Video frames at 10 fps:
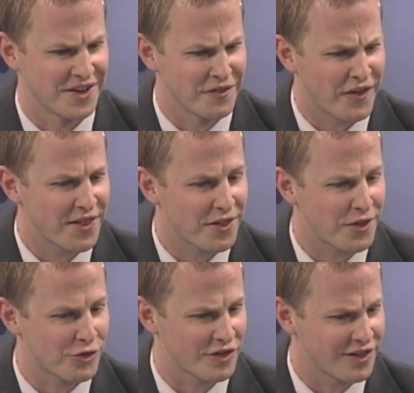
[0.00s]
You find that
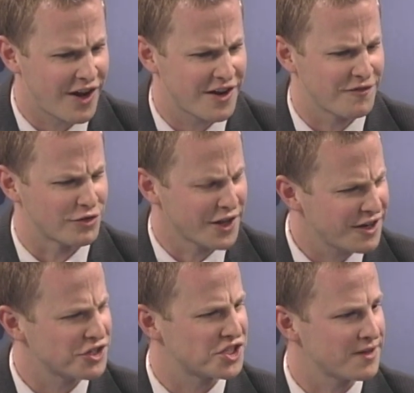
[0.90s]
there's a lot of
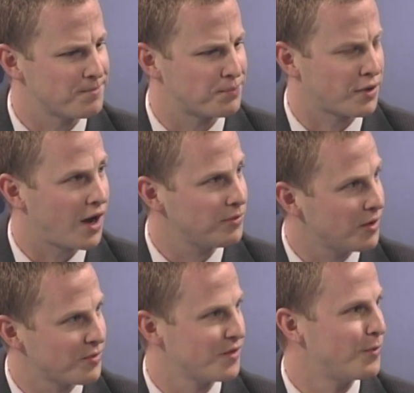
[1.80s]
leadership
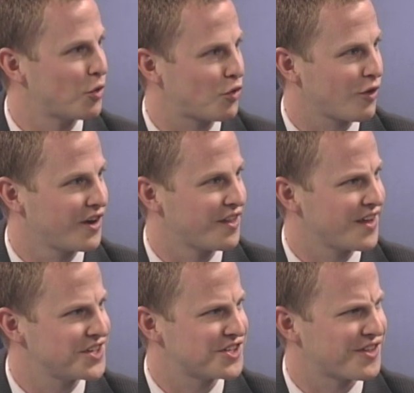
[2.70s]
problems in most
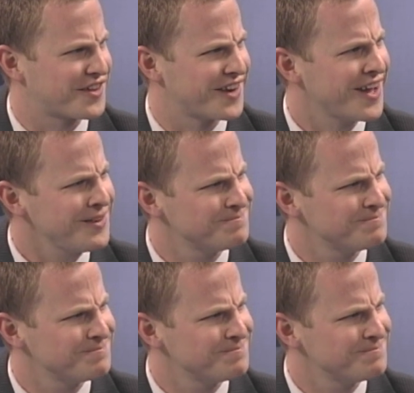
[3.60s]
organizations today?